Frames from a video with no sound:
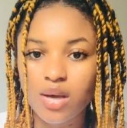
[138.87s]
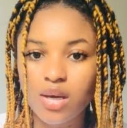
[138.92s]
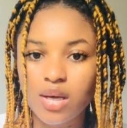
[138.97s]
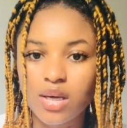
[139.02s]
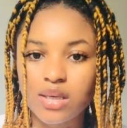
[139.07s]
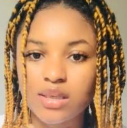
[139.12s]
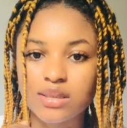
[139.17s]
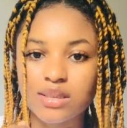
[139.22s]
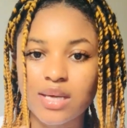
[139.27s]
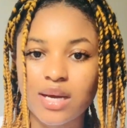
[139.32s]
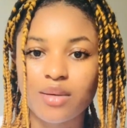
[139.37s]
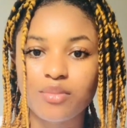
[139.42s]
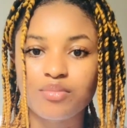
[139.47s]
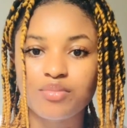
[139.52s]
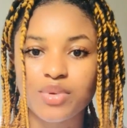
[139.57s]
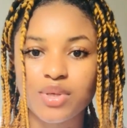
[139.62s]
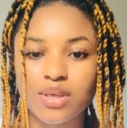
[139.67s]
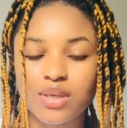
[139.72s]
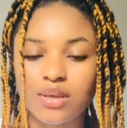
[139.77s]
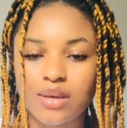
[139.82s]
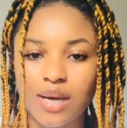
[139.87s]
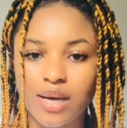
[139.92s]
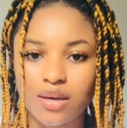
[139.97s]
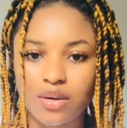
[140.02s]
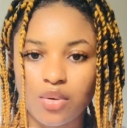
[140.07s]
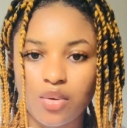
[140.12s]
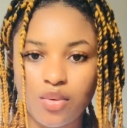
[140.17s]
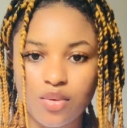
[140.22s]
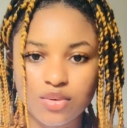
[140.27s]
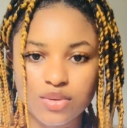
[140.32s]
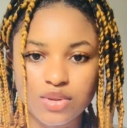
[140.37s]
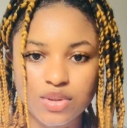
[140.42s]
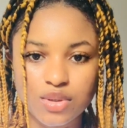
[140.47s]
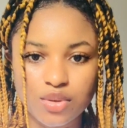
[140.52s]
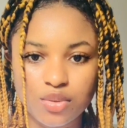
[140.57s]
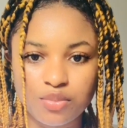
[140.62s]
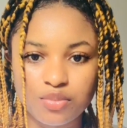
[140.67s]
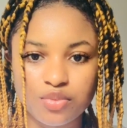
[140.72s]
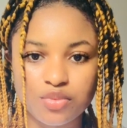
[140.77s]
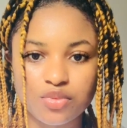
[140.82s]
It can be an
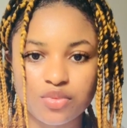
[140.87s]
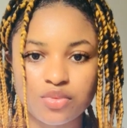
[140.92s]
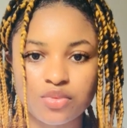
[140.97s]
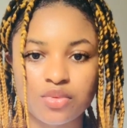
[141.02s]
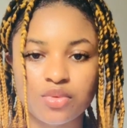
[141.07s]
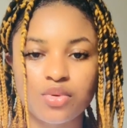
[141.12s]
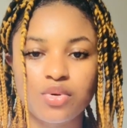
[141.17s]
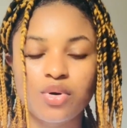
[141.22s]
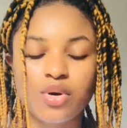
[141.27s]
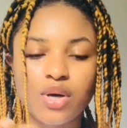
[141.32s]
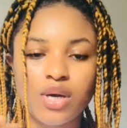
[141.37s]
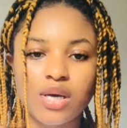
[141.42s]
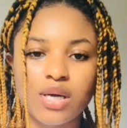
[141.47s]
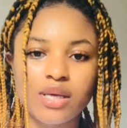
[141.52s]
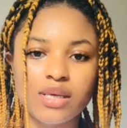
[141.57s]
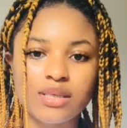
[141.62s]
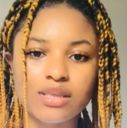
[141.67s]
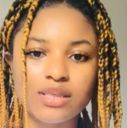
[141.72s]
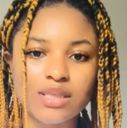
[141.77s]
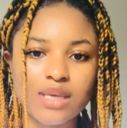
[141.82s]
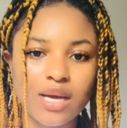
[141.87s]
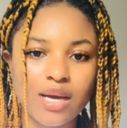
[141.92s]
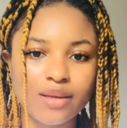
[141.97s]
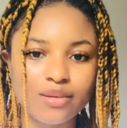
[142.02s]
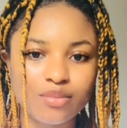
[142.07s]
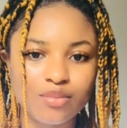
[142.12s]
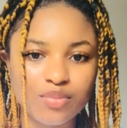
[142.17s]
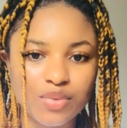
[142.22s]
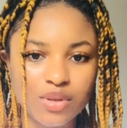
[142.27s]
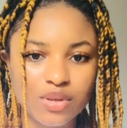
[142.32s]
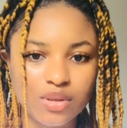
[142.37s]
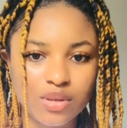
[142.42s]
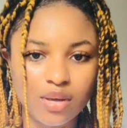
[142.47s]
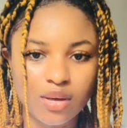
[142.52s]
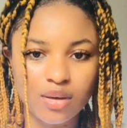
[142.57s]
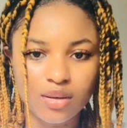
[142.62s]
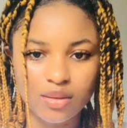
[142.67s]
audio book, it can be